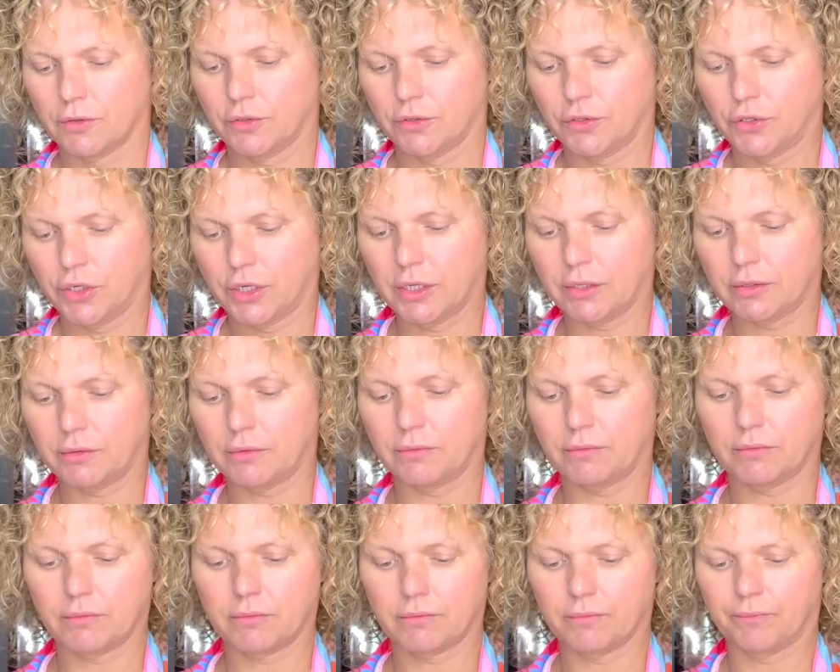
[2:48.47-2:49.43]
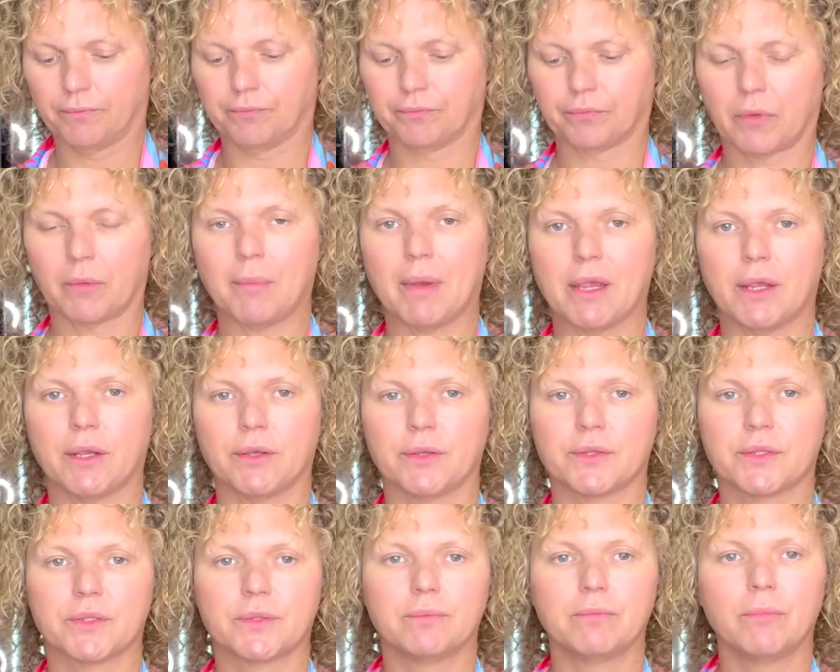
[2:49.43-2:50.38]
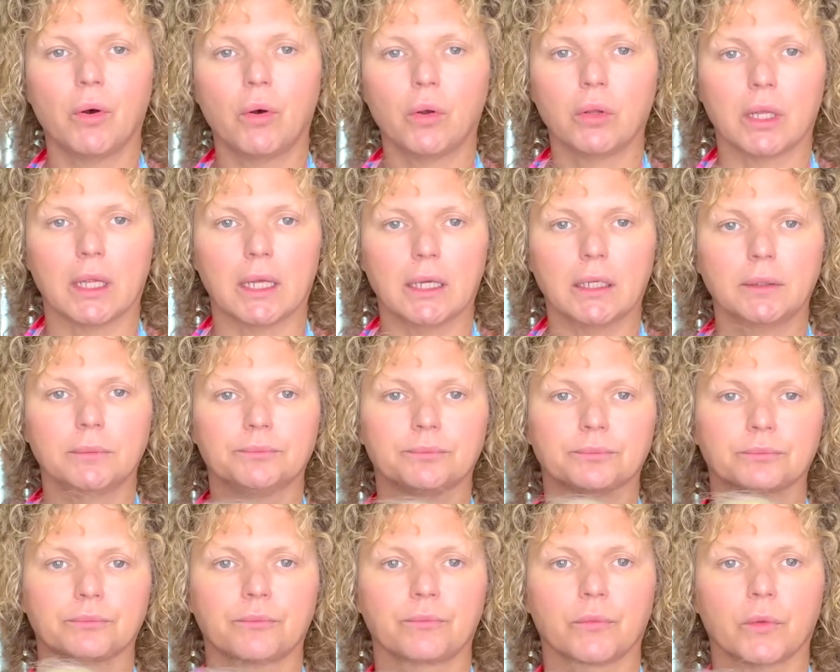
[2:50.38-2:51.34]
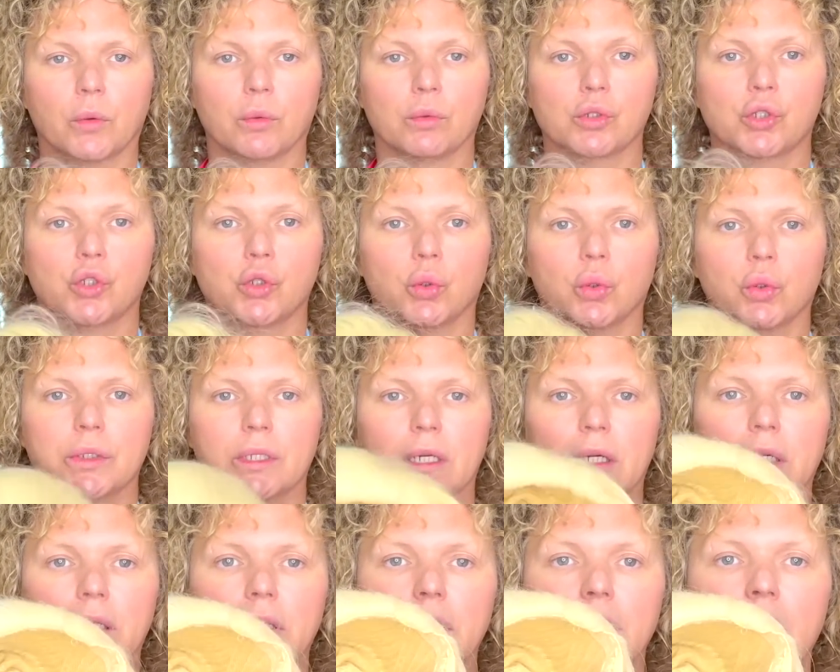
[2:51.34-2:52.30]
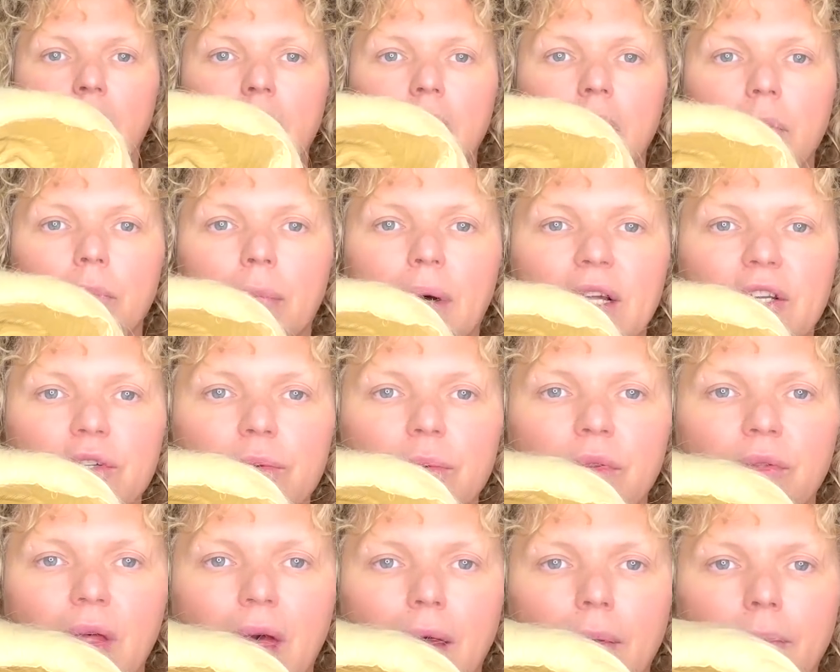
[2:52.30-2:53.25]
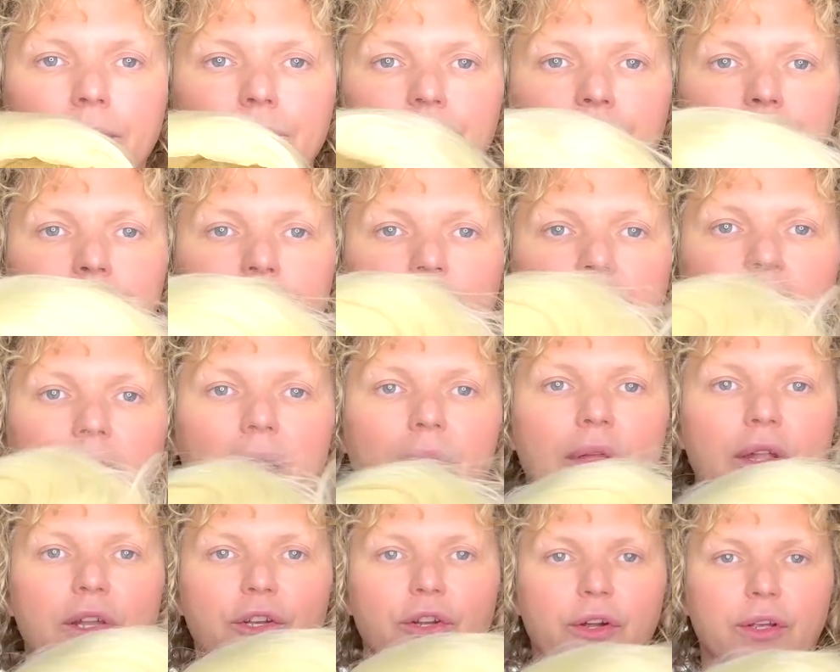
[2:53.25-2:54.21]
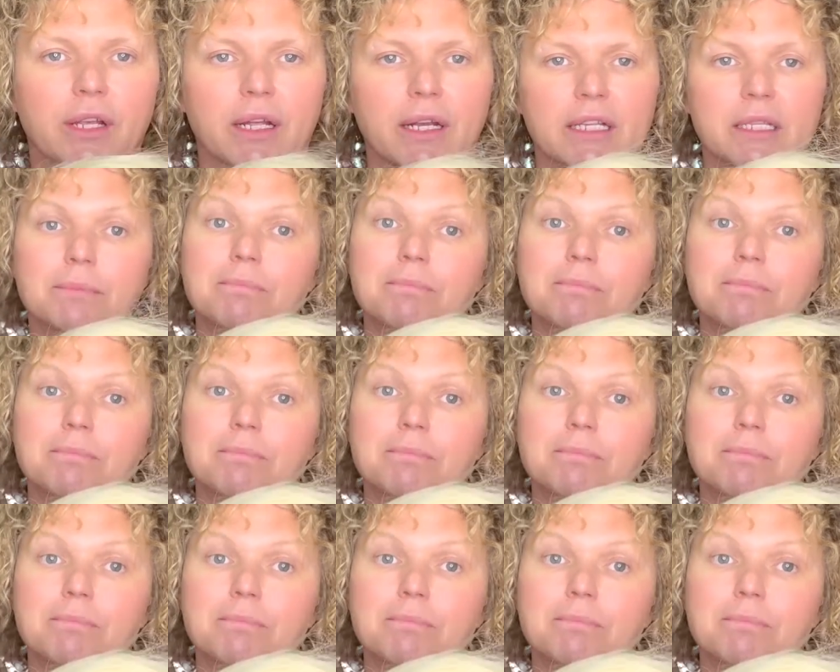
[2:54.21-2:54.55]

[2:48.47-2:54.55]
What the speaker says: you can make her smaller or shorter by doing that, and then you don't get as